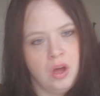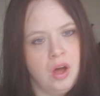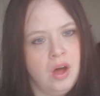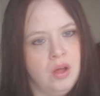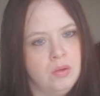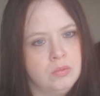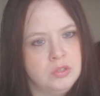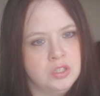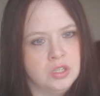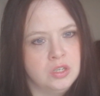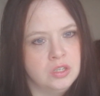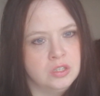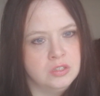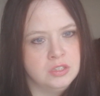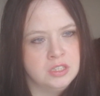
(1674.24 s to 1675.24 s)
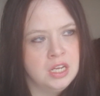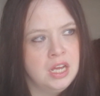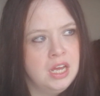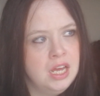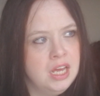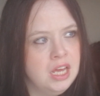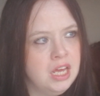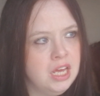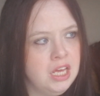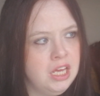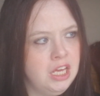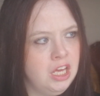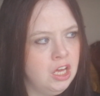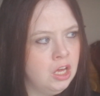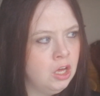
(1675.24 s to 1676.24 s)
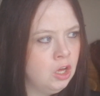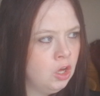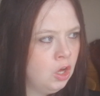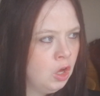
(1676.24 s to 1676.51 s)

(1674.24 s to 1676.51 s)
childhood. He